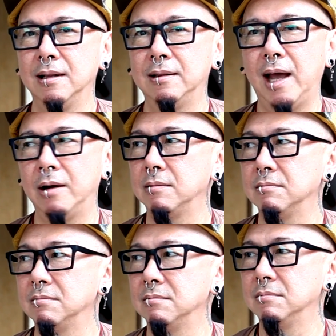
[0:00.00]
that
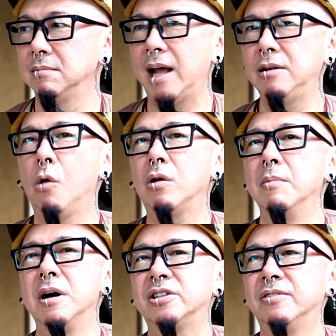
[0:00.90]
had no
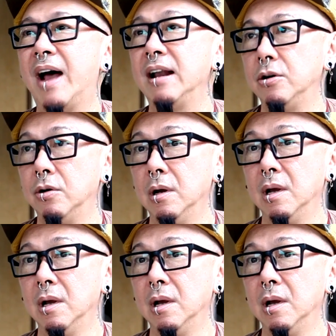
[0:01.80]
commercial value.